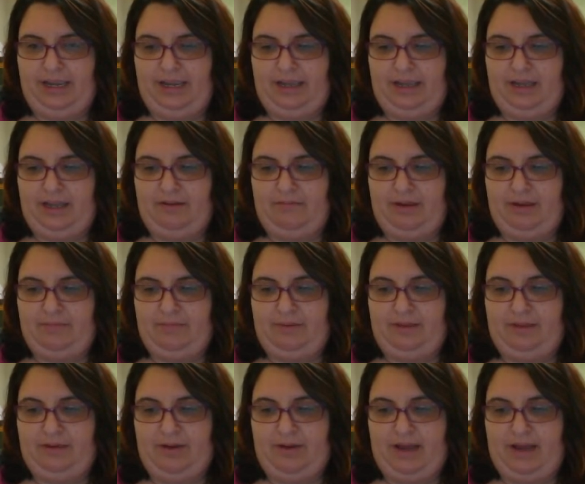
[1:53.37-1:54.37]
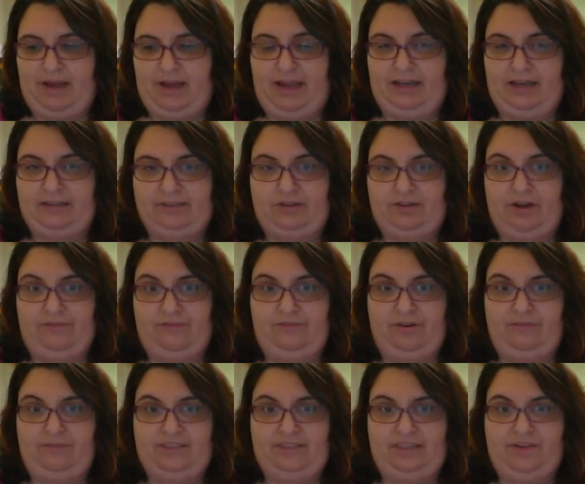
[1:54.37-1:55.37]
and my BMI has gone
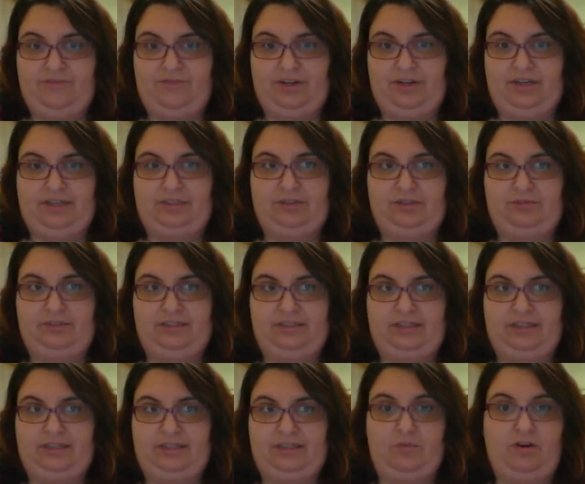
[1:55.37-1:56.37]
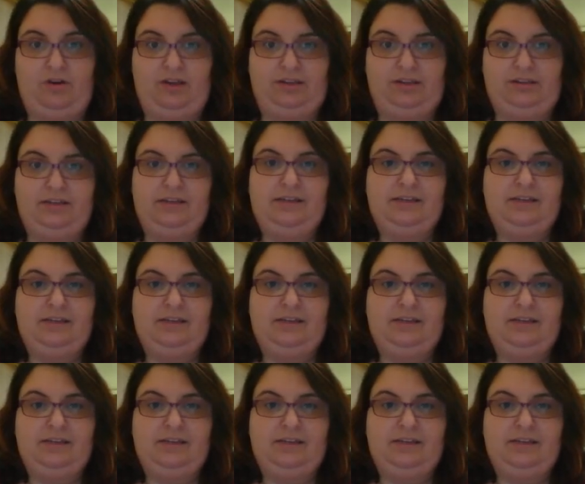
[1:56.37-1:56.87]
from a 70 to a 61.